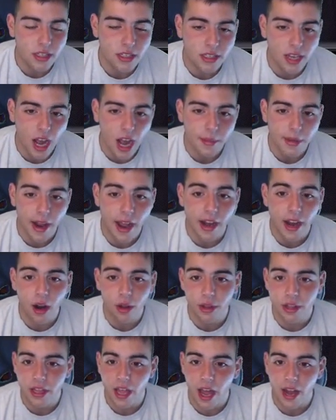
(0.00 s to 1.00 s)
a diamond, and not
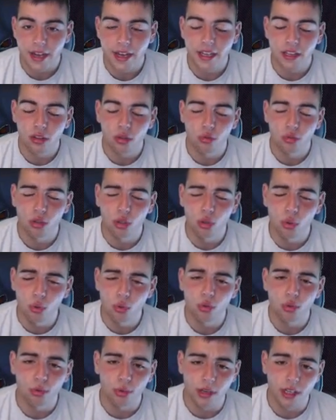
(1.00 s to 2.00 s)
only that, he hit
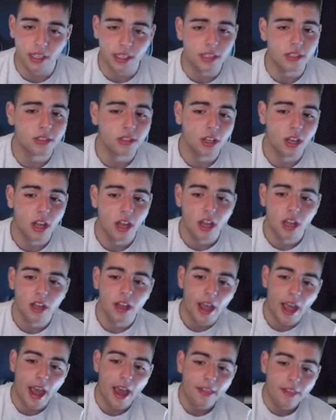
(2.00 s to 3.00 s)
two threes.
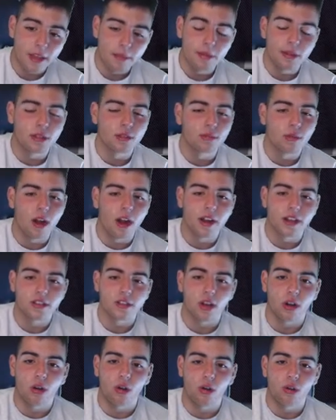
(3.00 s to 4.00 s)
And they beat the Rockets
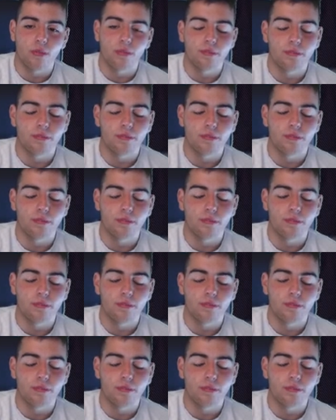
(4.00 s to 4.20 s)
at home.